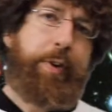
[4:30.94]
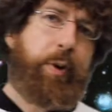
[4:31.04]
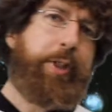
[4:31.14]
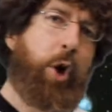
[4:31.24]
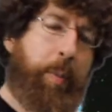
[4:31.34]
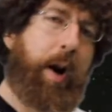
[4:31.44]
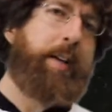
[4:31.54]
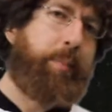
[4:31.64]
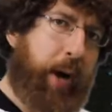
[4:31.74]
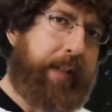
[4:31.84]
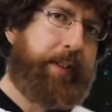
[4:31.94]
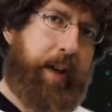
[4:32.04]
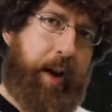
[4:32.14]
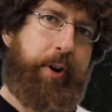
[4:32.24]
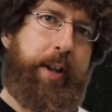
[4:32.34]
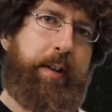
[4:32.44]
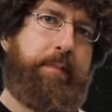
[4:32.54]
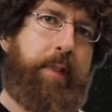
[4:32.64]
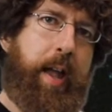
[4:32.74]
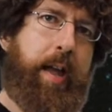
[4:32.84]
you're in the Omaha, Nebraska area
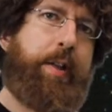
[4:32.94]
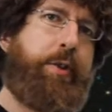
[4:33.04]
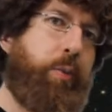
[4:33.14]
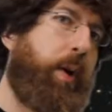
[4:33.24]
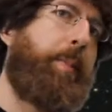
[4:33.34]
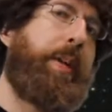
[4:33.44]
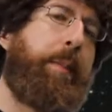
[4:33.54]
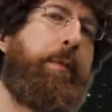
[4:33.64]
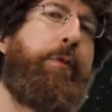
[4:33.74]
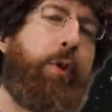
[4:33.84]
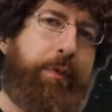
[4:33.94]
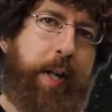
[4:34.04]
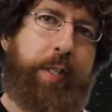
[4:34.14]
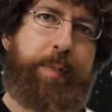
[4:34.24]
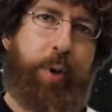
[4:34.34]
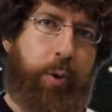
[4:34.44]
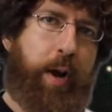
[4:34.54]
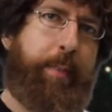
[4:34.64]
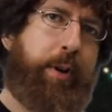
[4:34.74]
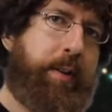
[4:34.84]
and you want to become a full-fledged
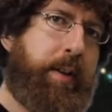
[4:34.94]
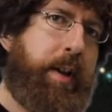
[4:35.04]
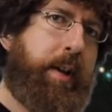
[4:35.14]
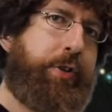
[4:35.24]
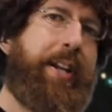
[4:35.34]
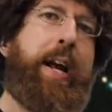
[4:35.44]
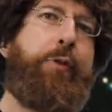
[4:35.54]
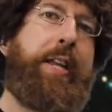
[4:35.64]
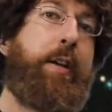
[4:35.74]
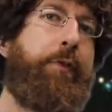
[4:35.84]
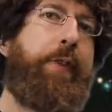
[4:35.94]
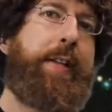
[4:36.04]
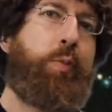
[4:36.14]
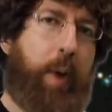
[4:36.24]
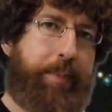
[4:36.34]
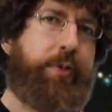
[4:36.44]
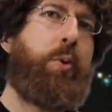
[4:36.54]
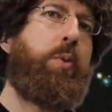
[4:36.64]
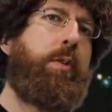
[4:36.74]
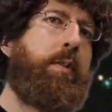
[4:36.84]
programmer, check out the Interface Web
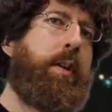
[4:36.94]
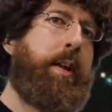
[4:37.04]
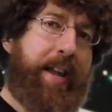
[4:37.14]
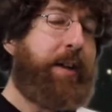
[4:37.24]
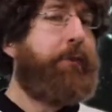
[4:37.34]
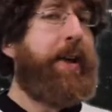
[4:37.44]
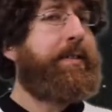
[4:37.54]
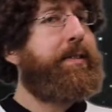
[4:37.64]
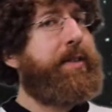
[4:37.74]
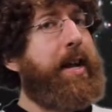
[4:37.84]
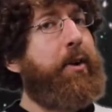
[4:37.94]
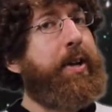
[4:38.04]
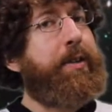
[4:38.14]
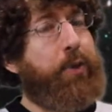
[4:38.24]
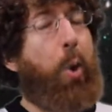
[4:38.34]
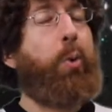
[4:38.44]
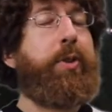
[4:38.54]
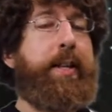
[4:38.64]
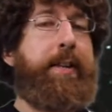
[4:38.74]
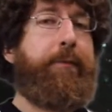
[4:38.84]
School. Interface is the area's
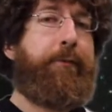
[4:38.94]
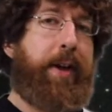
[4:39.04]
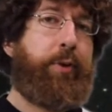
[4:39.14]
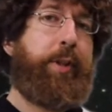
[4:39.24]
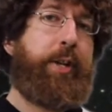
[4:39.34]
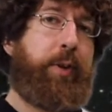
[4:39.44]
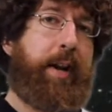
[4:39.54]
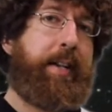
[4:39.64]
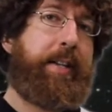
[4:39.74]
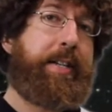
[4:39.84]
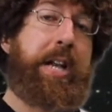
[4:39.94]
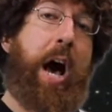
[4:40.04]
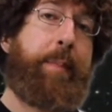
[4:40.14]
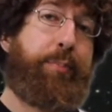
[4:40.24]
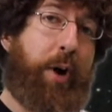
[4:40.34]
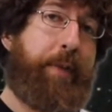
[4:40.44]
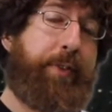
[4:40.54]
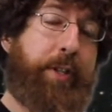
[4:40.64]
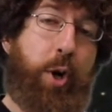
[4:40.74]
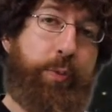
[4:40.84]
only federally credited
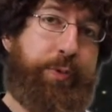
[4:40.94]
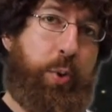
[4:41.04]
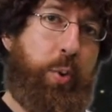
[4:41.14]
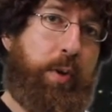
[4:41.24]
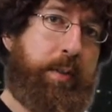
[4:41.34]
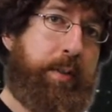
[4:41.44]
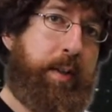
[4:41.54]
nonprofit code school.